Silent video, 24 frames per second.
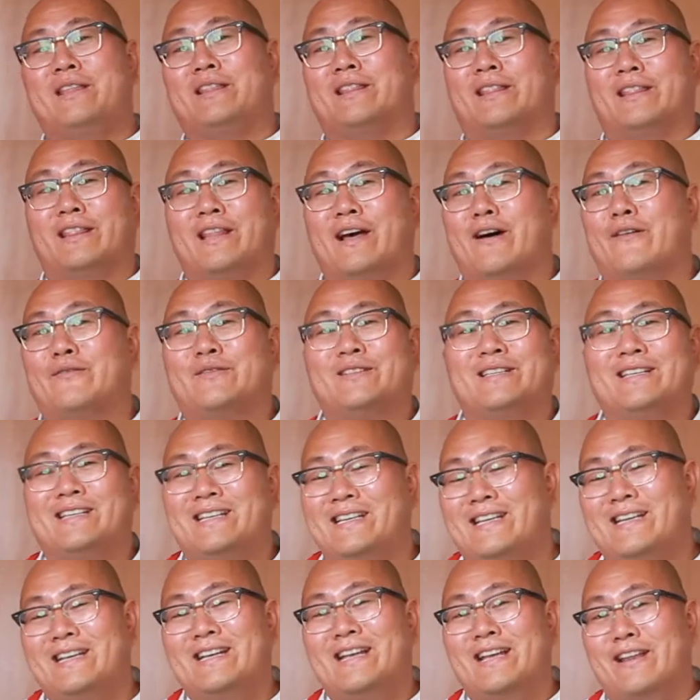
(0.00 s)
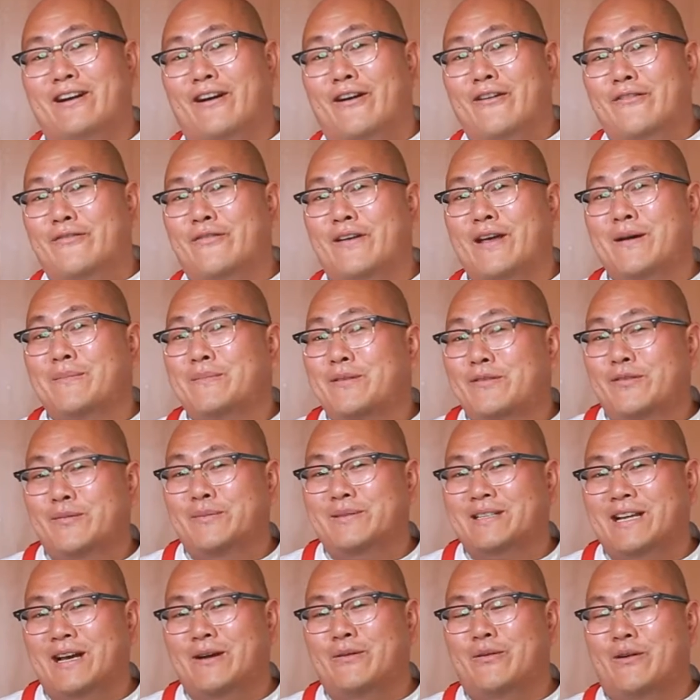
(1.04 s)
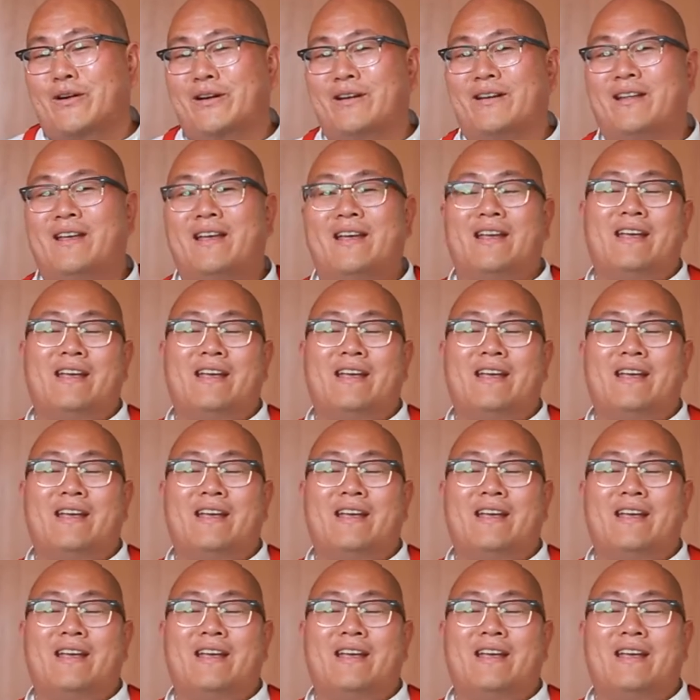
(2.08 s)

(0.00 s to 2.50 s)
love to eat in our family from Taiwan,